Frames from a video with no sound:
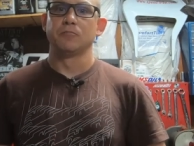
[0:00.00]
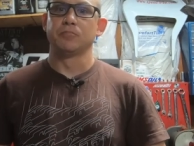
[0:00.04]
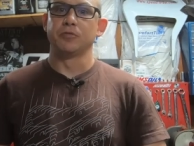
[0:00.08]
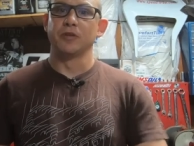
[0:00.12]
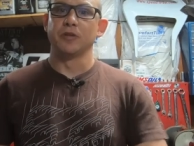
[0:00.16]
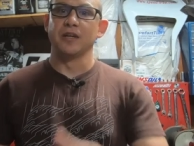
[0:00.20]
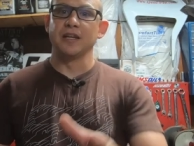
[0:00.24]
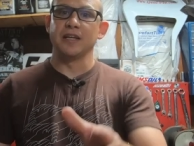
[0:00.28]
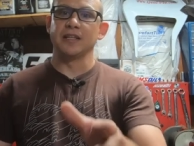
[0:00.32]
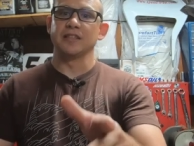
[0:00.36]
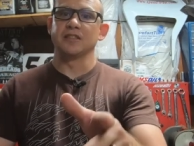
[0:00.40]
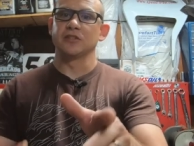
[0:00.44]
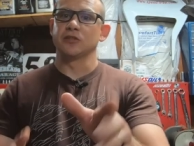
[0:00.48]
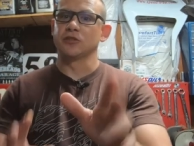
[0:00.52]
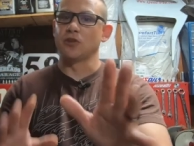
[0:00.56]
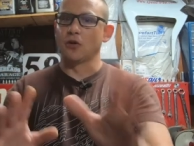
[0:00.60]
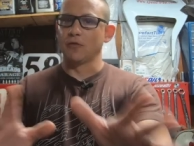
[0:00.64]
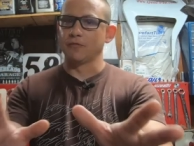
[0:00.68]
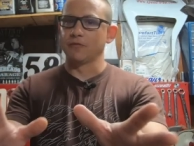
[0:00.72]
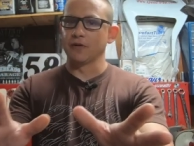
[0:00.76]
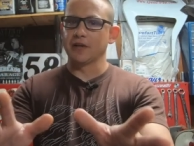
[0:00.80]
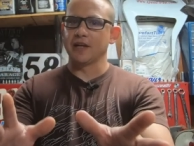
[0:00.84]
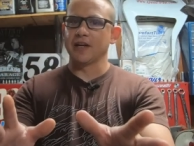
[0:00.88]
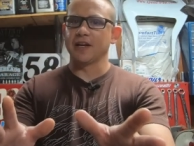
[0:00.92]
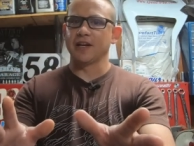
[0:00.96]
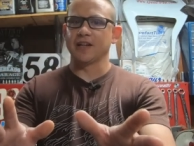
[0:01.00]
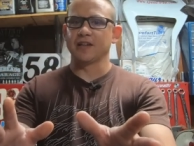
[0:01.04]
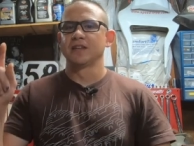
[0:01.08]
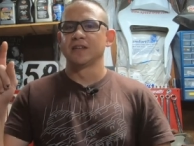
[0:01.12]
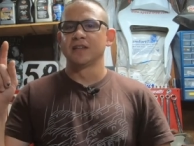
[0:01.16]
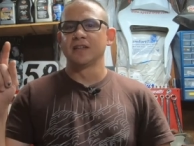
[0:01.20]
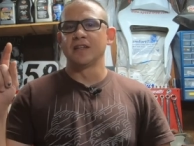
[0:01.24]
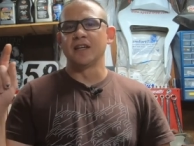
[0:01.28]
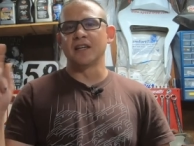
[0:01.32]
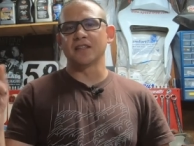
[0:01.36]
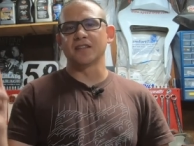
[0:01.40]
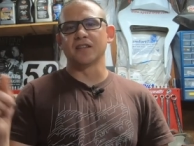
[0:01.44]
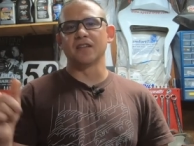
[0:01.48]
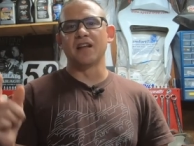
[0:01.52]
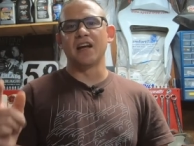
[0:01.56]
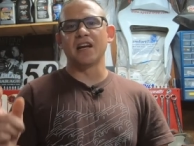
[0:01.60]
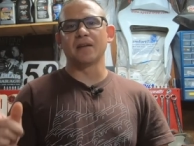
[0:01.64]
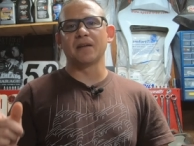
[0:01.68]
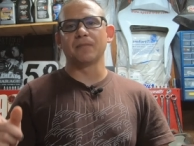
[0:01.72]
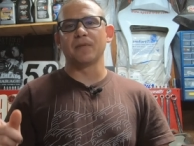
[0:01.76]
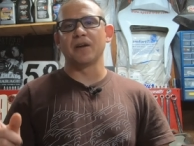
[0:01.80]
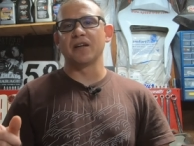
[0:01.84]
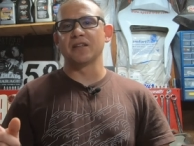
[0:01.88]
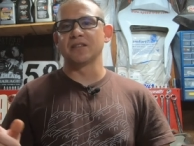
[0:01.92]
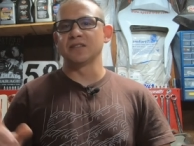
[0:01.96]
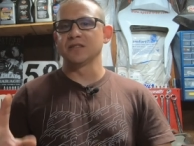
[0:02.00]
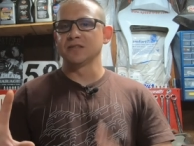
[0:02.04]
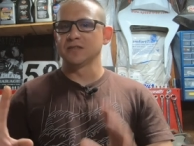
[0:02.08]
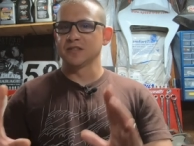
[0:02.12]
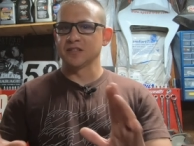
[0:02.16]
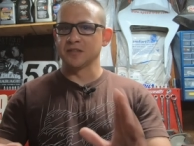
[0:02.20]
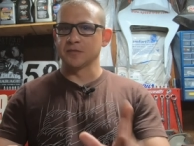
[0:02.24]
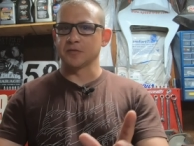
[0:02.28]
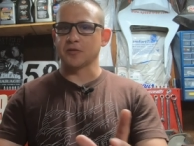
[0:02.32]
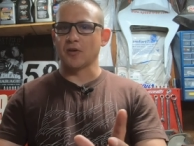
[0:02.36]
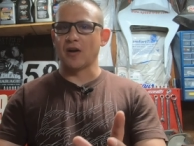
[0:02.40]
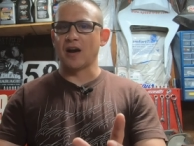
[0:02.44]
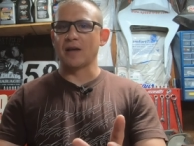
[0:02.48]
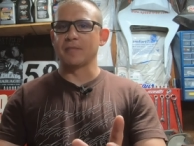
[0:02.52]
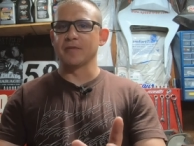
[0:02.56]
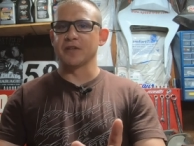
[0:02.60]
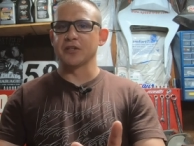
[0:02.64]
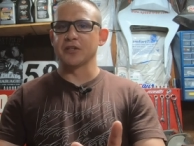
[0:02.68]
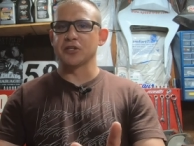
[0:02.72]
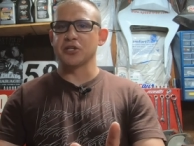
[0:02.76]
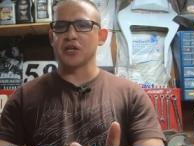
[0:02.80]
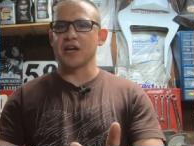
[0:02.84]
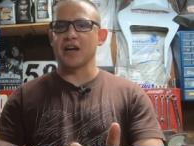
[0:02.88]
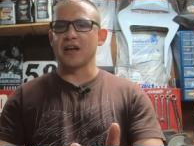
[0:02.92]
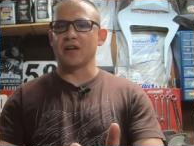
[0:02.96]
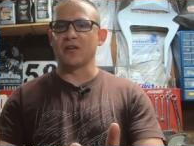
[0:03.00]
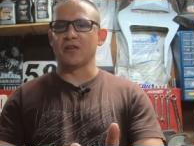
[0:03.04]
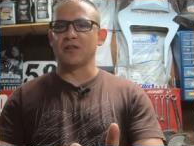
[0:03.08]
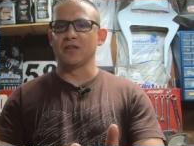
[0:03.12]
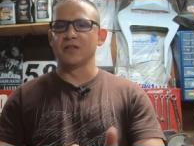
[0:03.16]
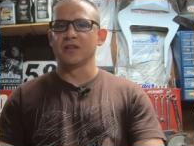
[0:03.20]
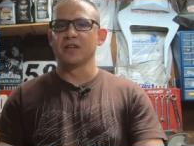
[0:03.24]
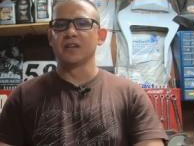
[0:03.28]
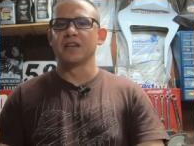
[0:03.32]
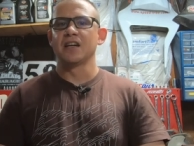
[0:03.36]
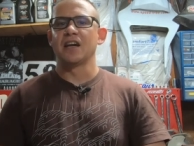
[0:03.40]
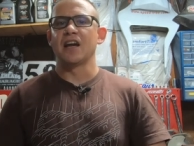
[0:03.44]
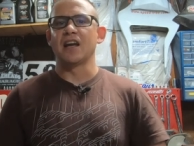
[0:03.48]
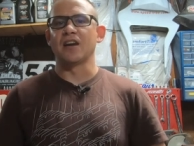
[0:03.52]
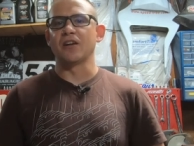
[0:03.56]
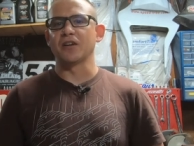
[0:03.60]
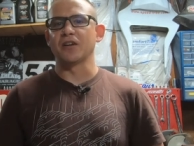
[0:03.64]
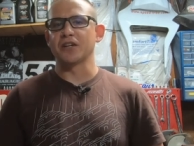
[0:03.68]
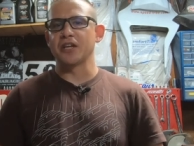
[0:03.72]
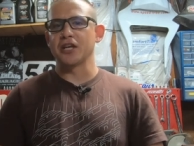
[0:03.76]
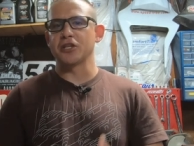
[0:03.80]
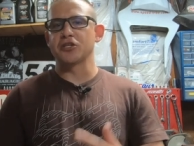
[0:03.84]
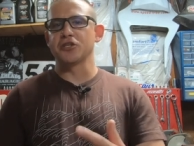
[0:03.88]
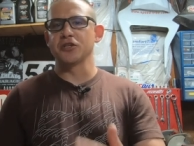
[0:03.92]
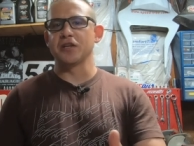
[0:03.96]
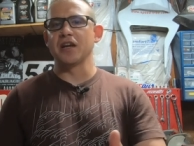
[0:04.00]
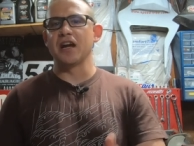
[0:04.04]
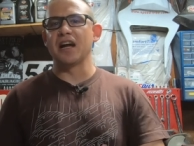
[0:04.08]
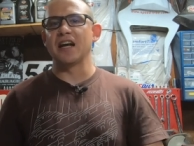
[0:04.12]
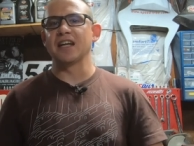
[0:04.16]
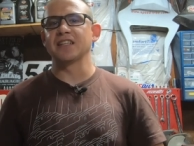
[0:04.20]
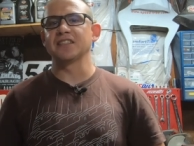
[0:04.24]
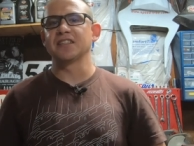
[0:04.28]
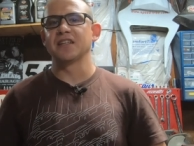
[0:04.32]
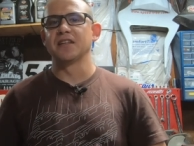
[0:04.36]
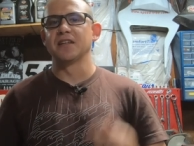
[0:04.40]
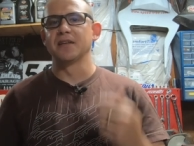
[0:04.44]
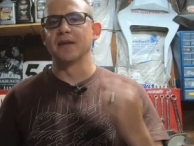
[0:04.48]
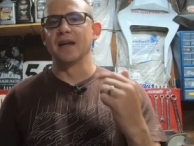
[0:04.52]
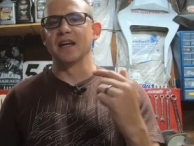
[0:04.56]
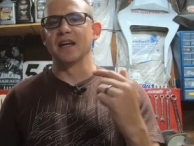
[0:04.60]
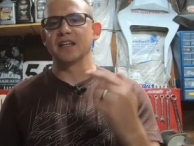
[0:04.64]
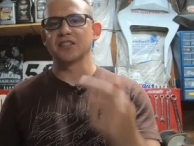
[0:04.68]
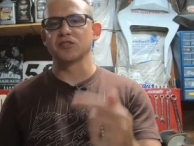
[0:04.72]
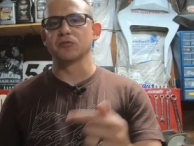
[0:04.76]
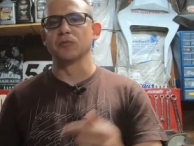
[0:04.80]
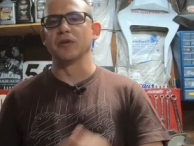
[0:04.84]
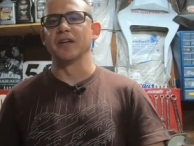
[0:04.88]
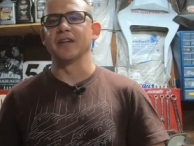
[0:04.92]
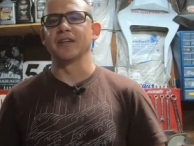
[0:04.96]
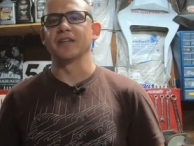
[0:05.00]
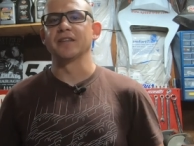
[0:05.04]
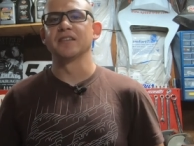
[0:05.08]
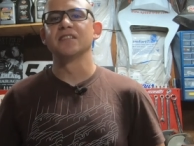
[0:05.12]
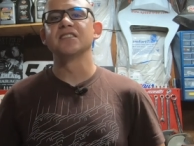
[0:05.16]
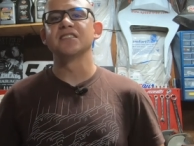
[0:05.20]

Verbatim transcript: Please don't forget, hit the like button, subscribe to the channel, and I'll catch you guys next week.